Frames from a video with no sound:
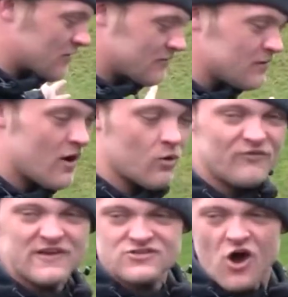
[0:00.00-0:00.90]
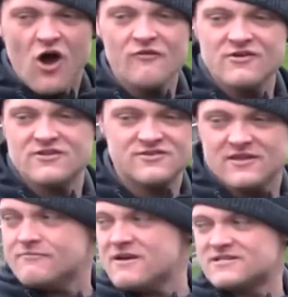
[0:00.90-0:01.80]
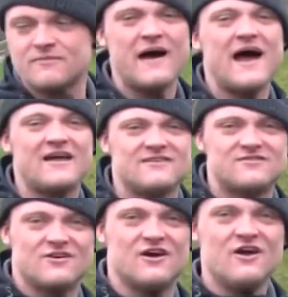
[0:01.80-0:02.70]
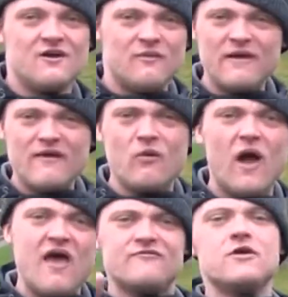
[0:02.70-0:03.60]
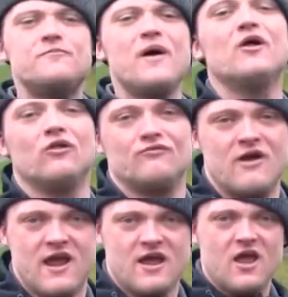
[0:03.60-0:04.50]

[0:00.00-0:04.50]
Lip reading: you know, Victorians, they didn't mess about, did they? Whatever they built, right,